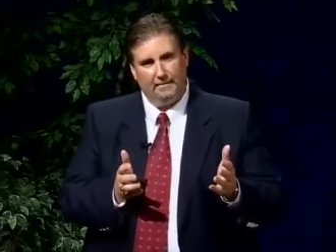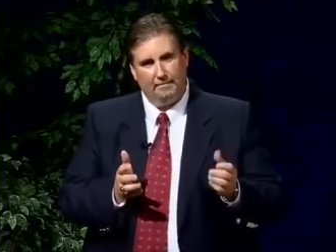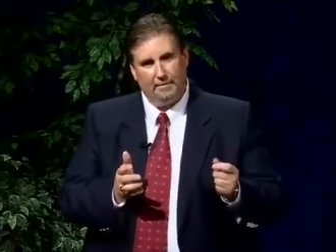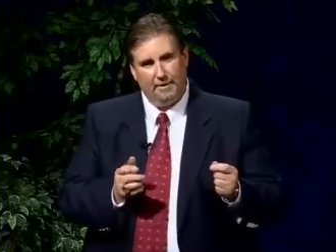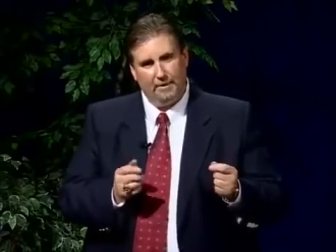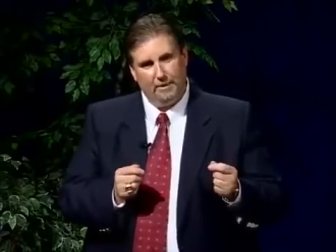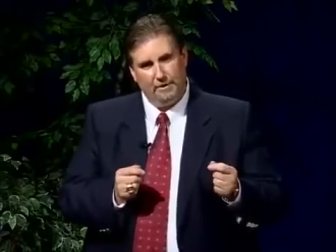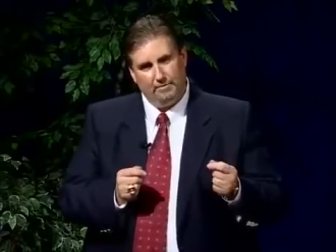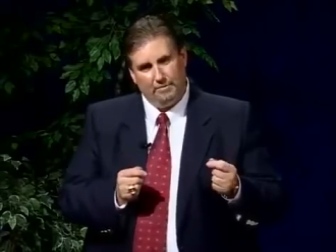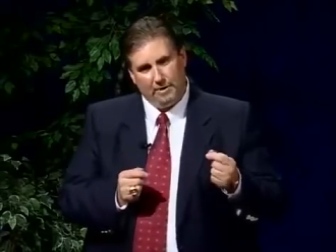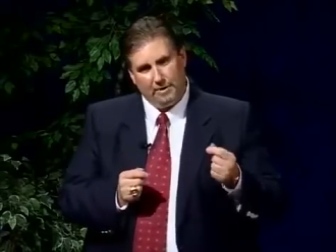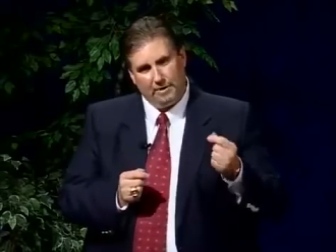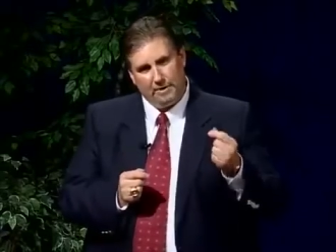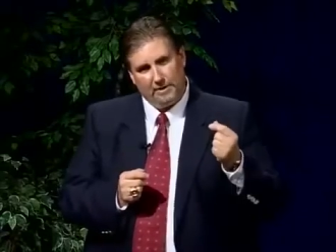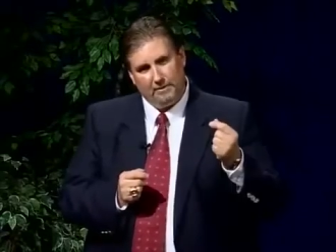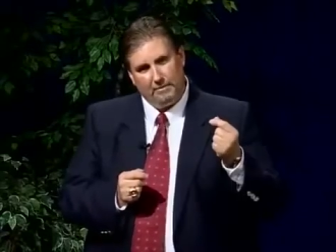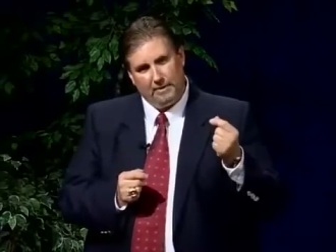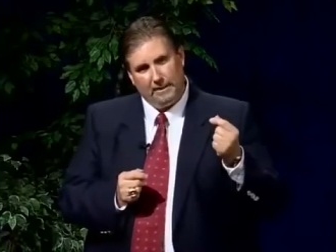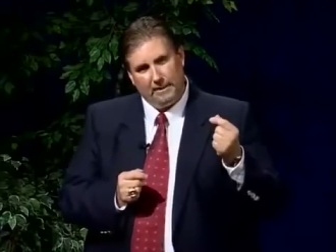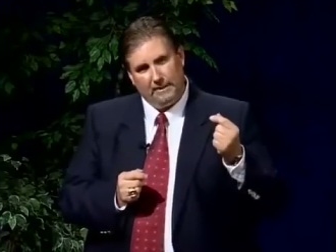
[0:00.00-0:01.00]
but you put
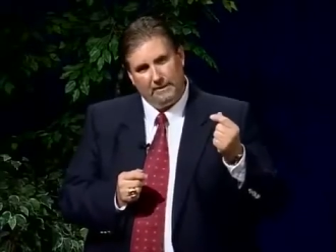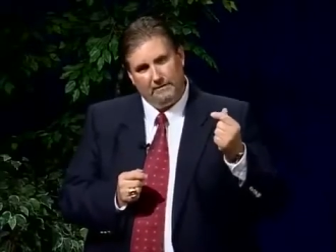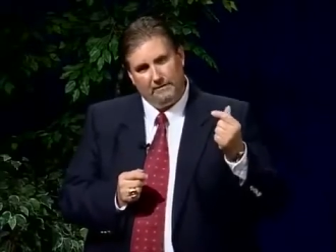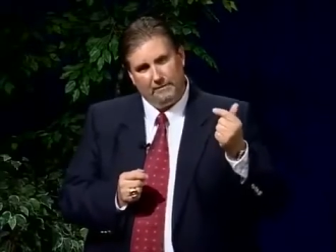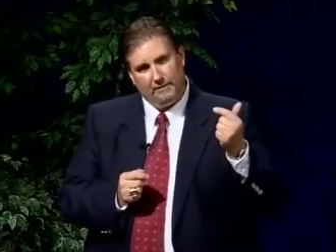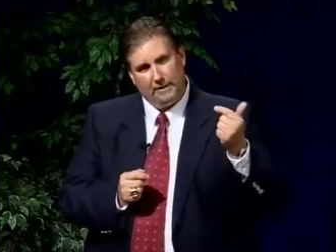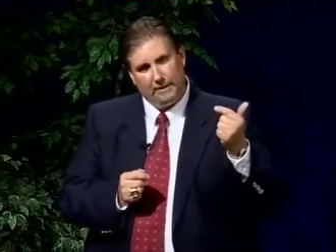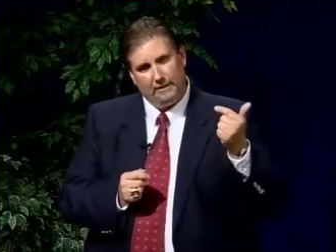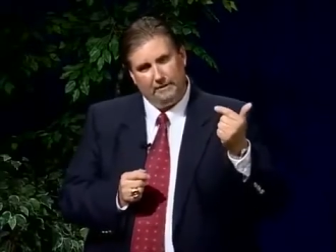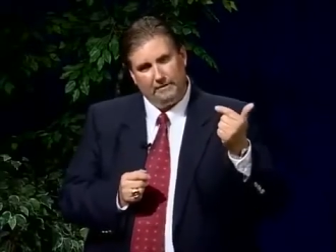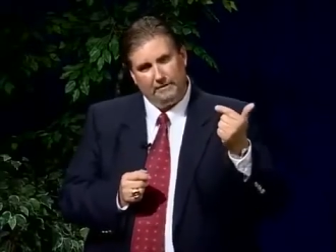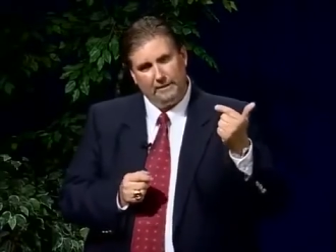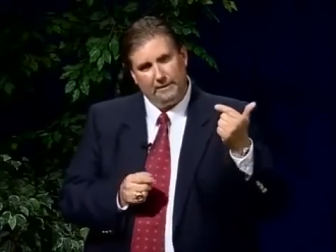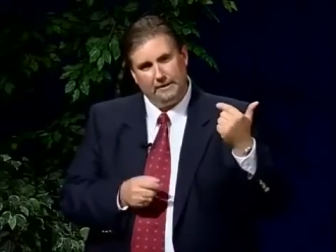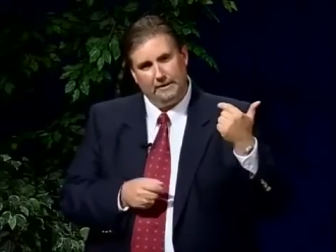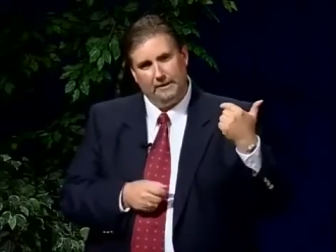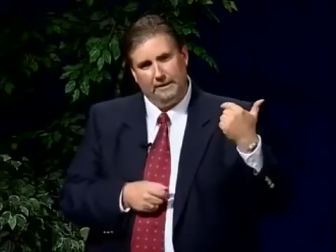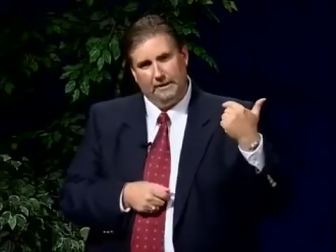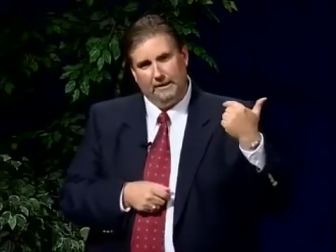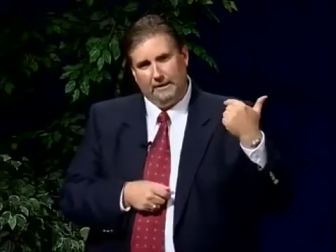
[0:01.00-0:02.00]
somebody in front of
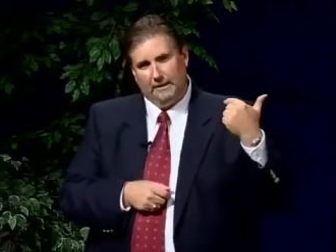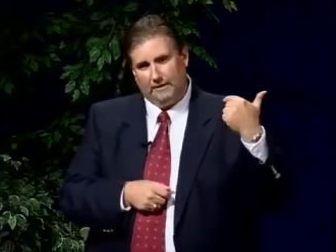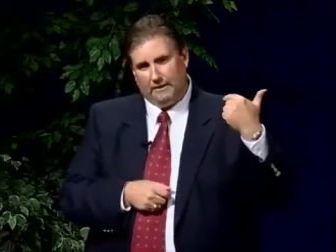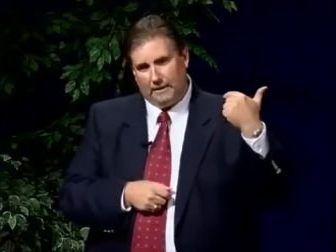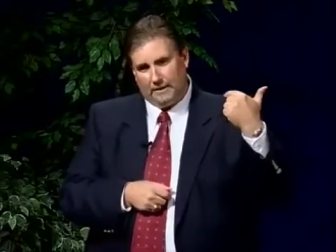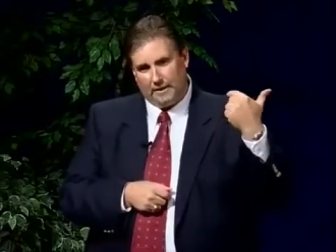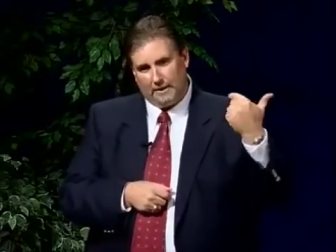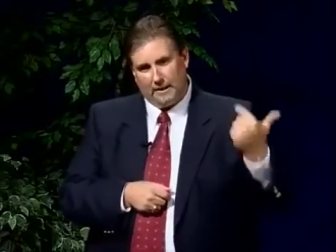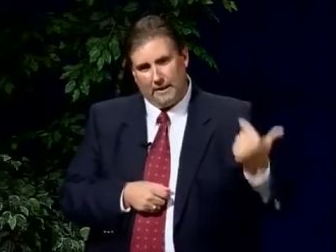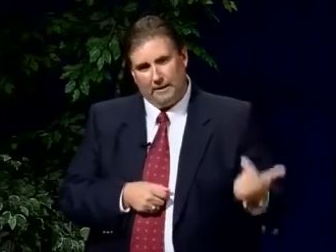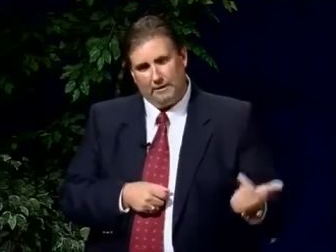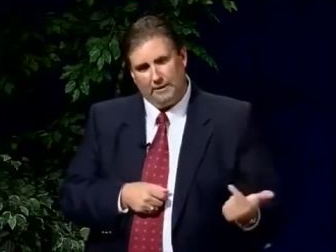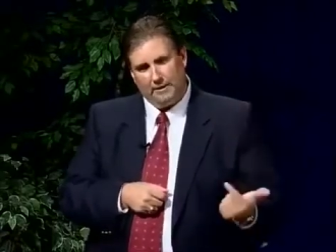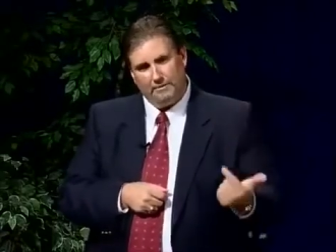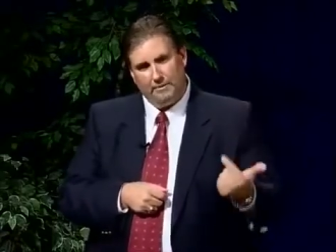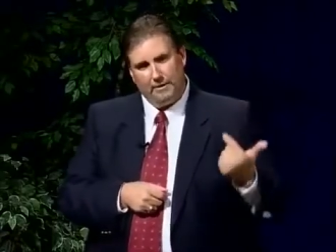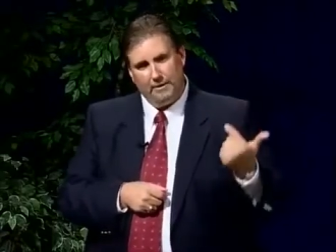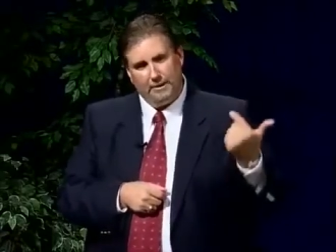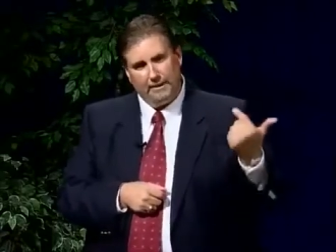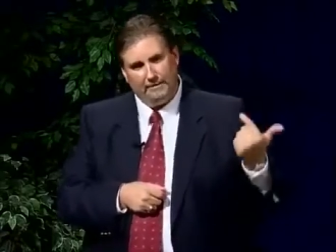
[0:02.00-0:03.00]
us that's
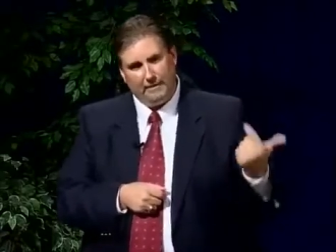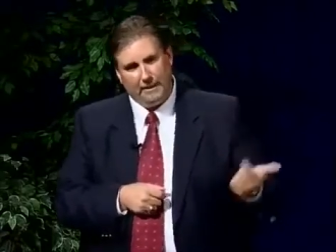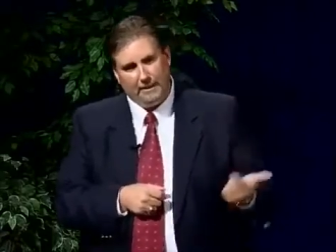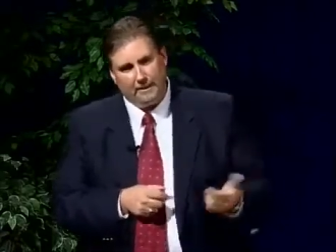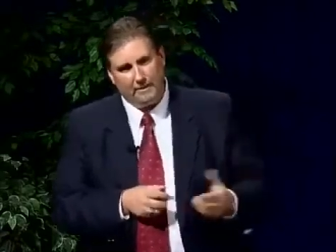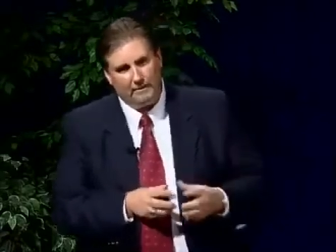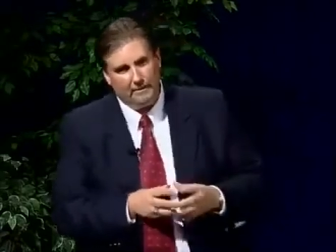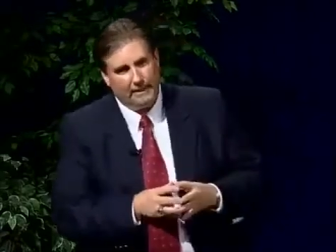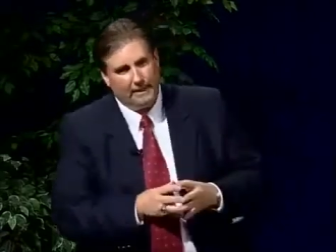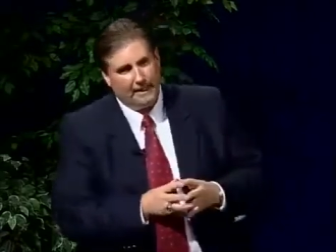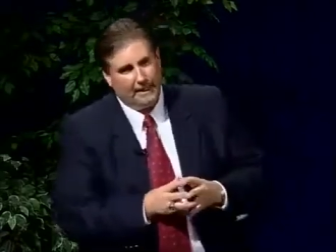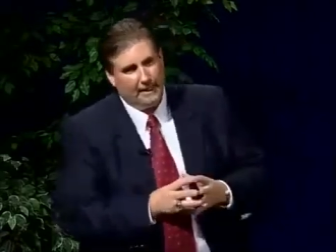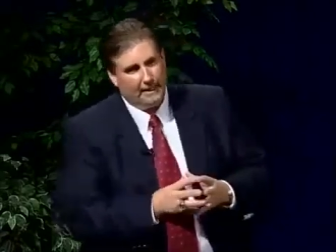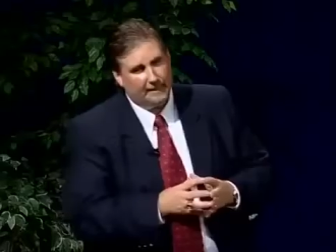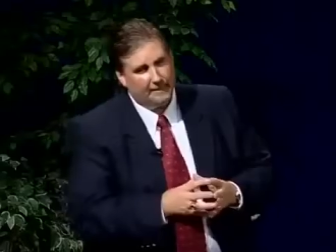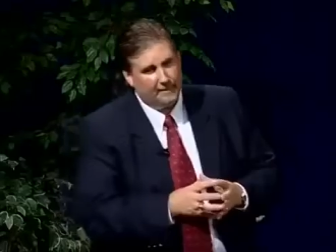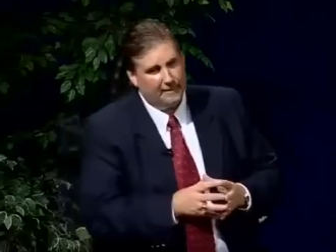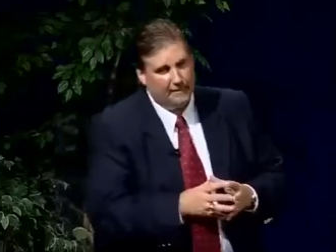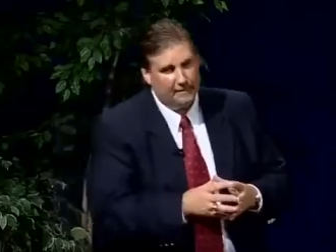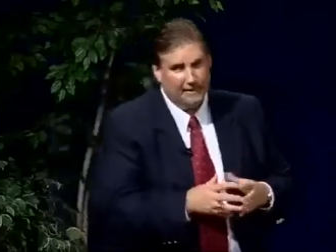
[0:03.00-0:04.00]
coachable, they've got a great
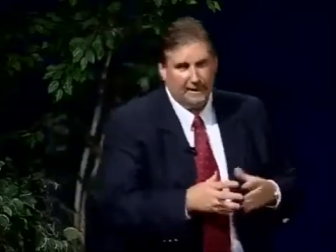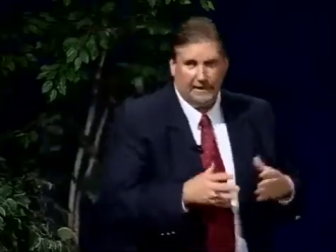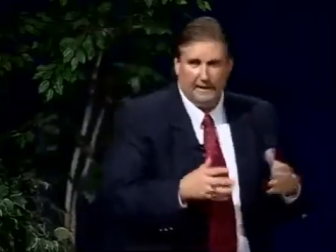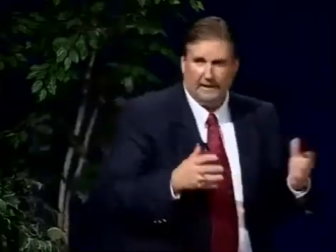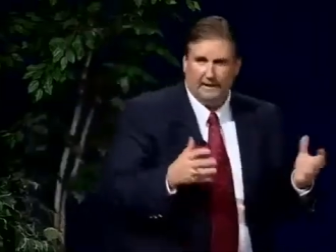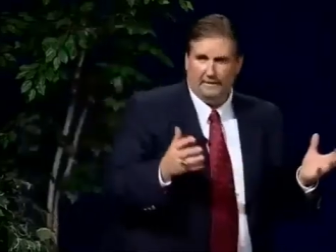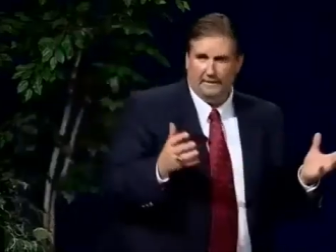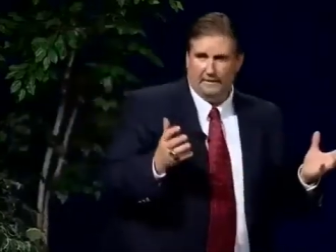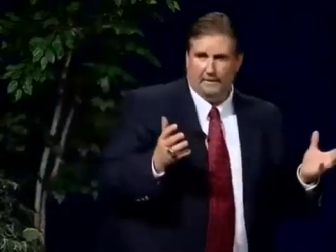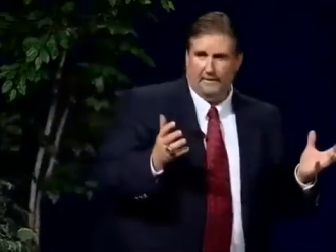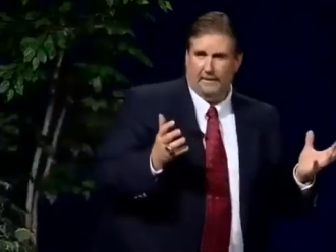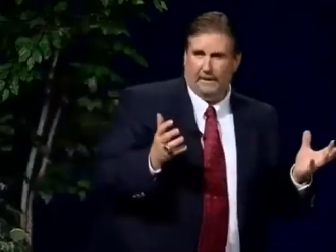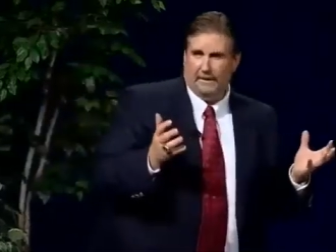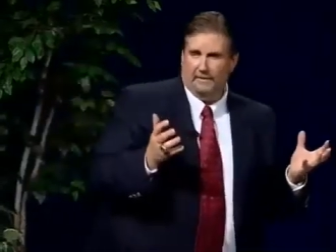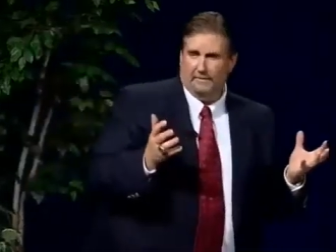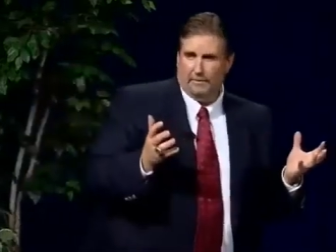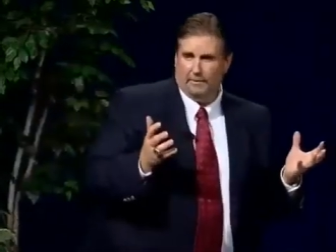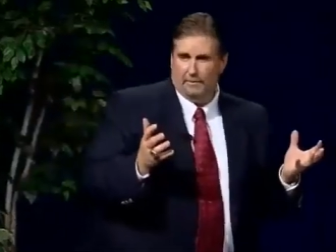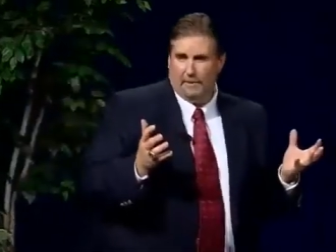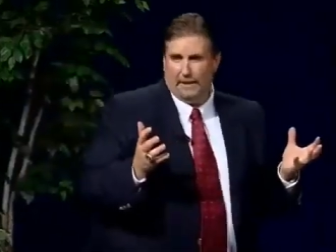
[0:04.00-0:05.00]
attitude, they
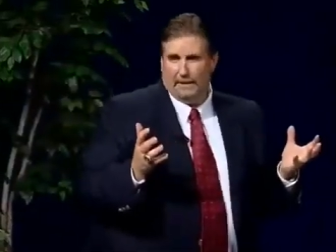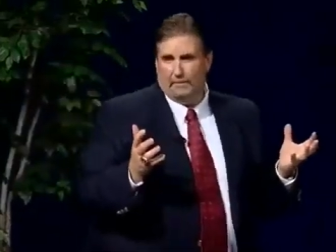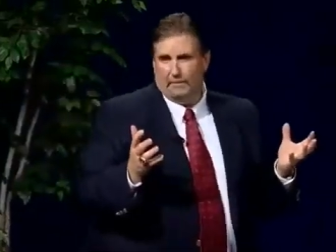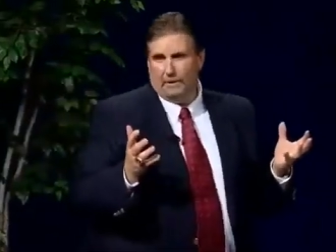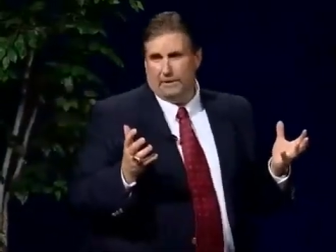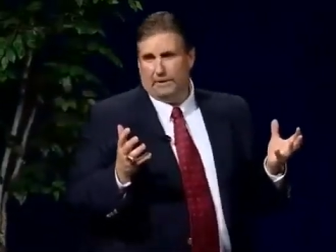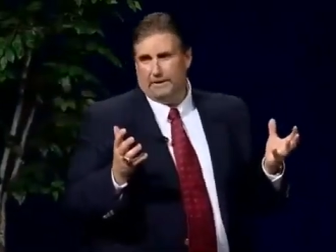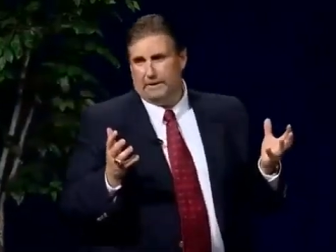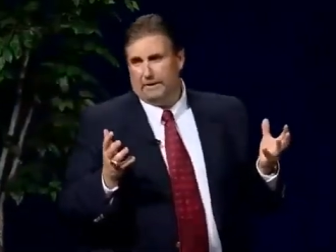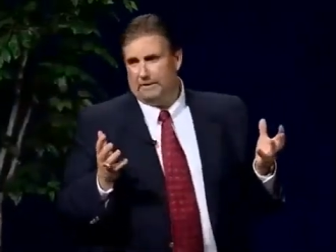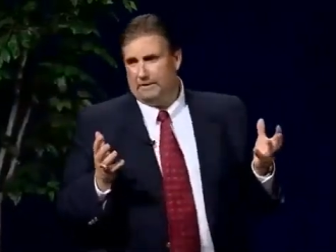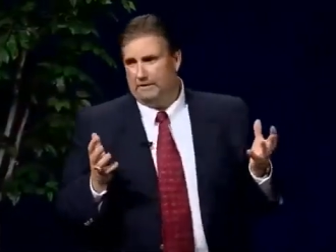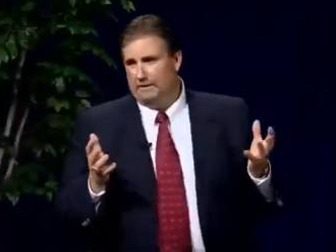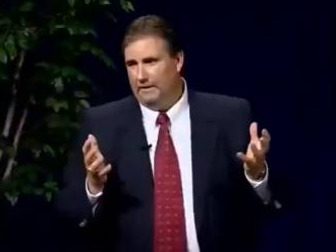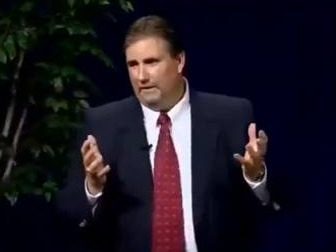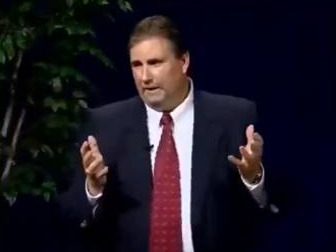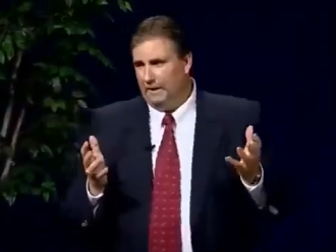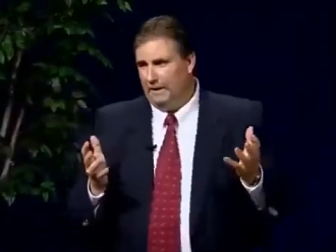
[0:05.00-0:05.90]
have the right want to.